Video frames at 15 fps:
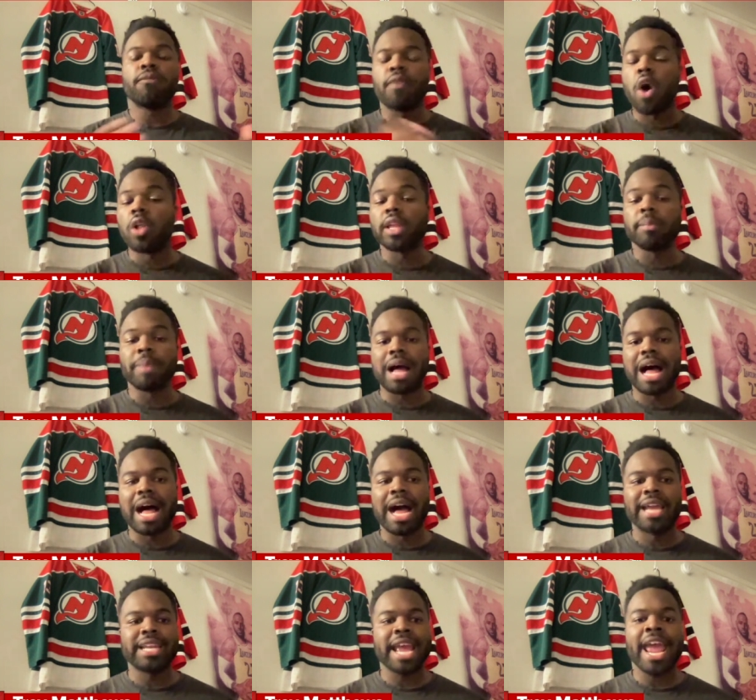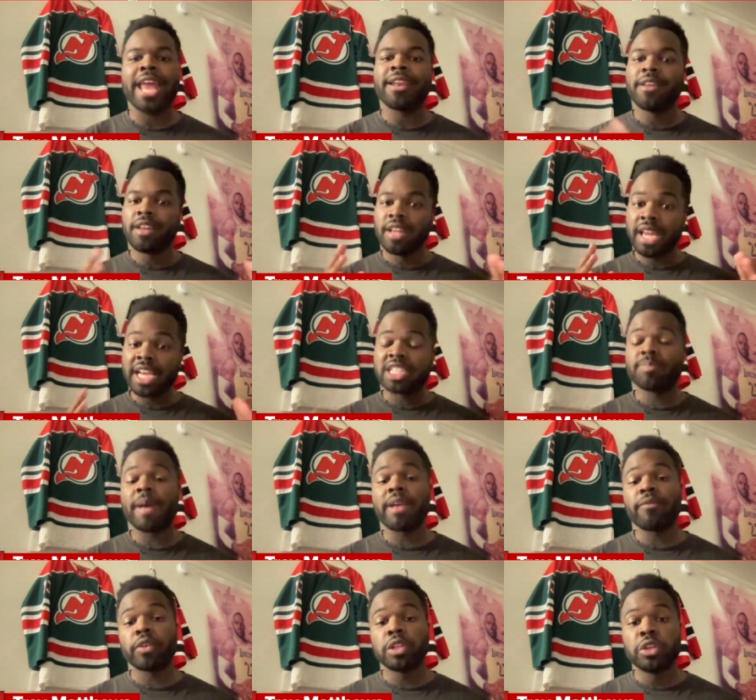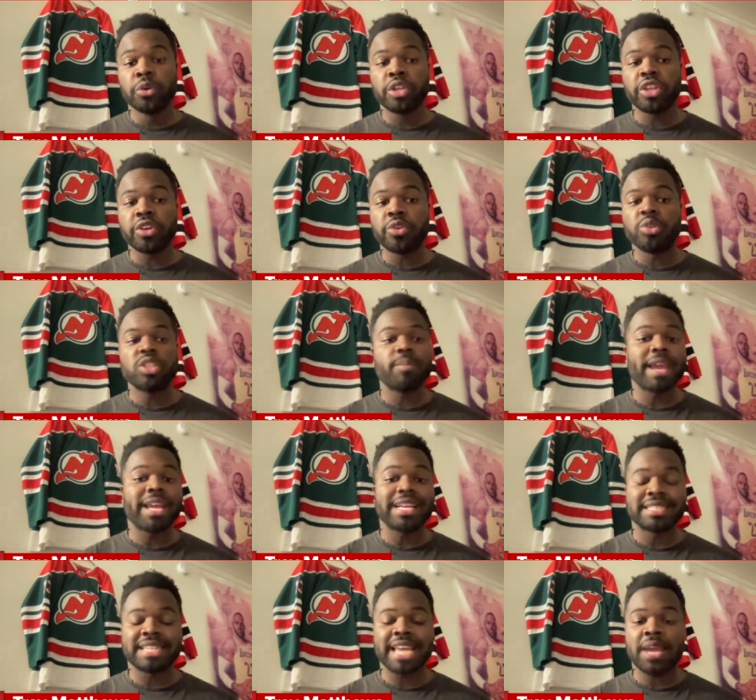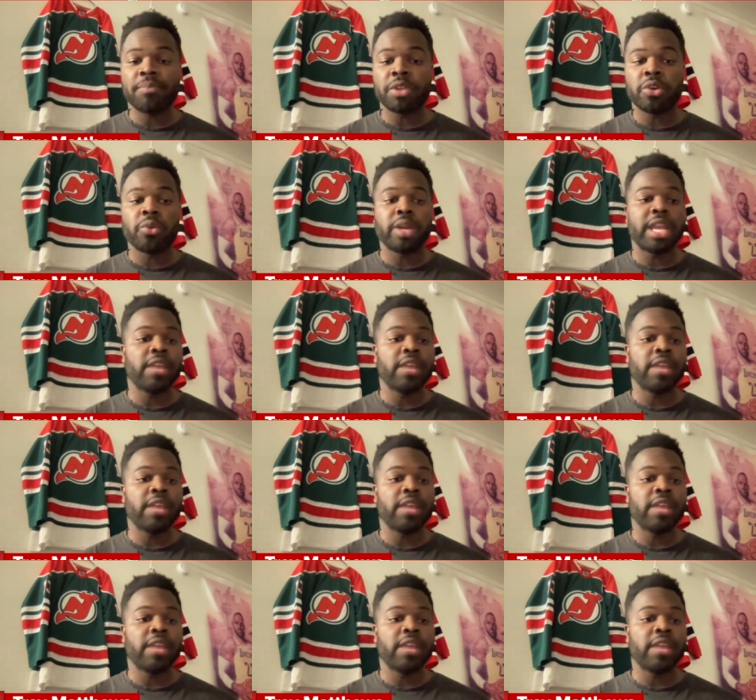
falling behind. And expect for Luke Hughes to make his debut